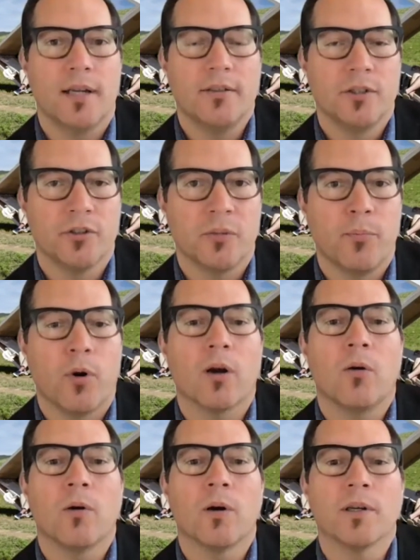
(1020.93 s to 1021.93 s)
your support
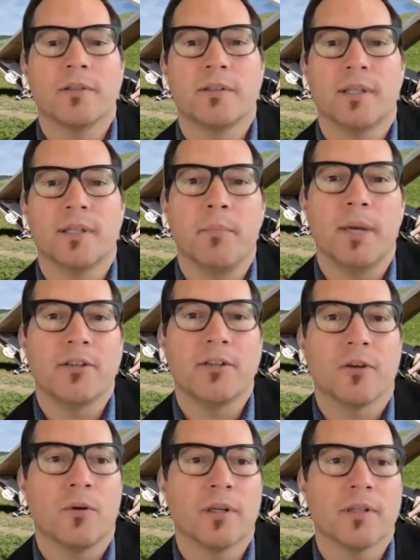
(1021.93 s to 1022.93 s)
courses, and major
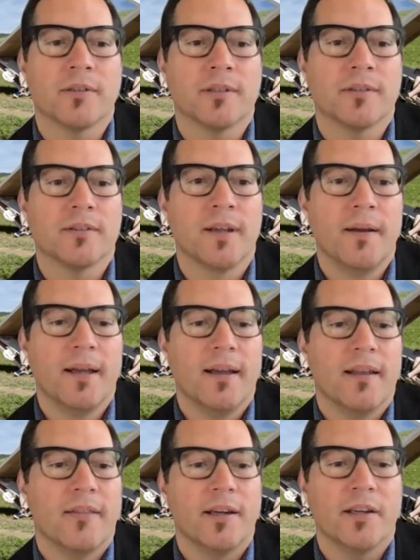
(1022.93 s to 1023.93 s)
courses.
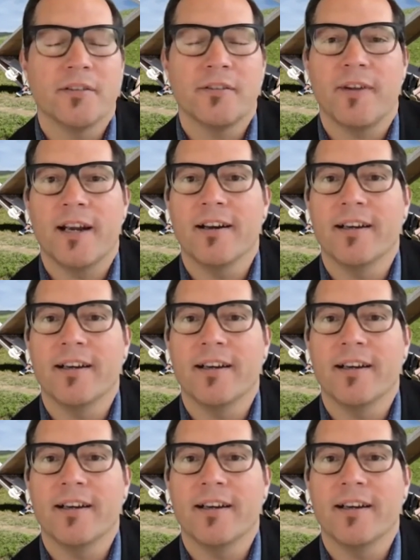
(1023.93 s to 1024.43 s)
There's a very